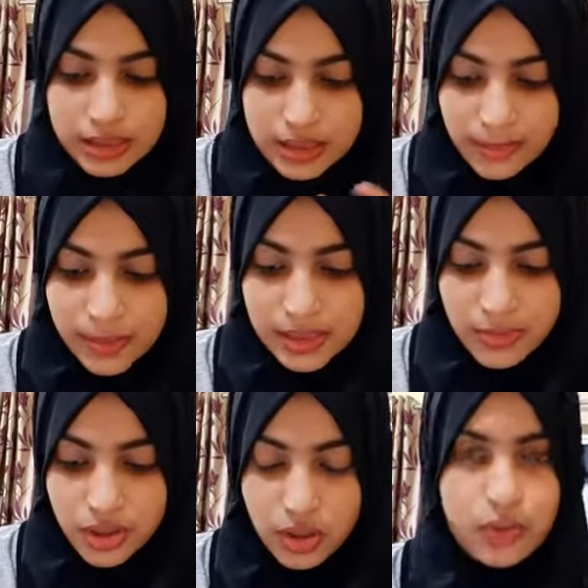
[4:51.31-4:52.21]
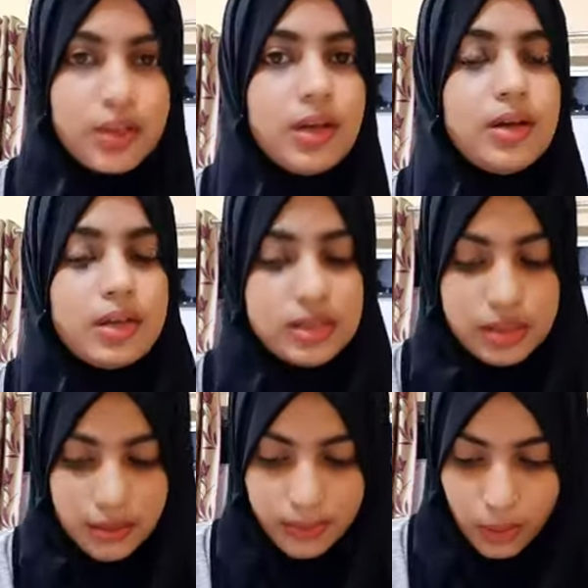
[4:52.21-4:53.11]
Simple subject over here is
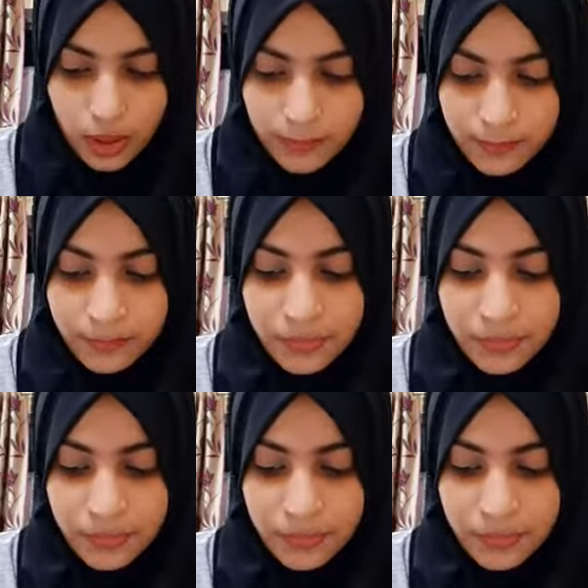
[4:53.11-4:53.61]
the boy,